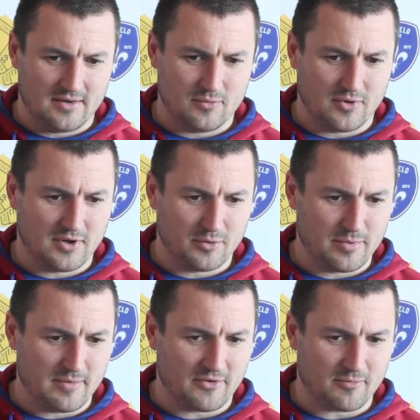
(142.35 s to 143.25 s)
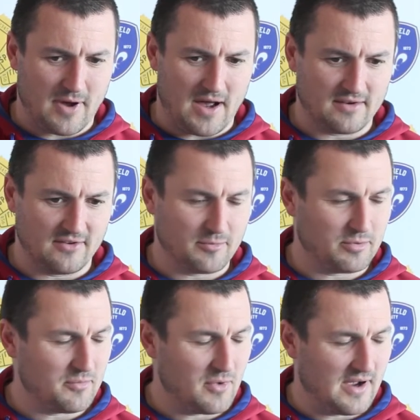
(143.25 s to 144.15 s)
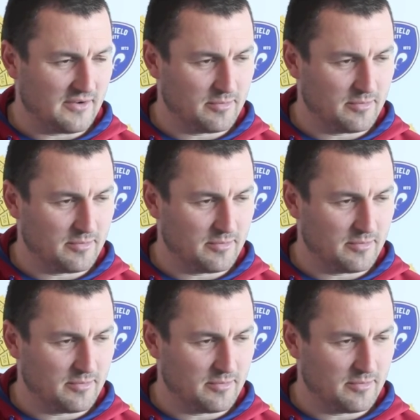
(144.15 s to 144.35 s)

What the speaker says: we're a little bit smarter discipline wise.